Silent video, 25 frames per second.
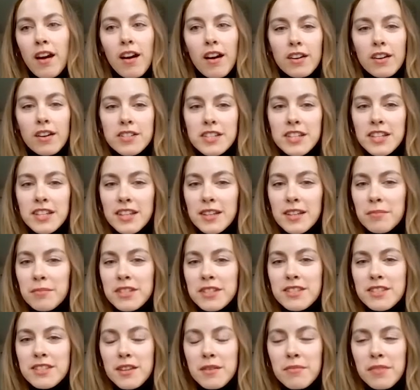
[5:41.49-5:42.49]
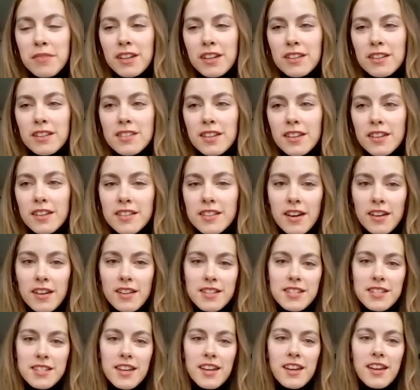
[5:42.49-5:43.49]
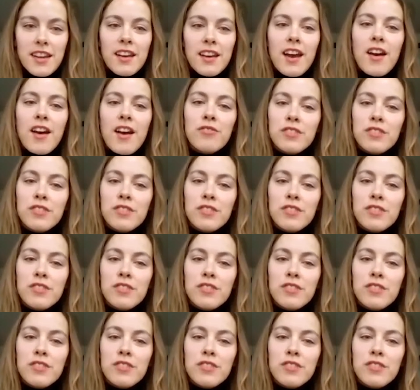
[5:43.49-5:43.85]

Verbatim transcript: Our team is committed to conducting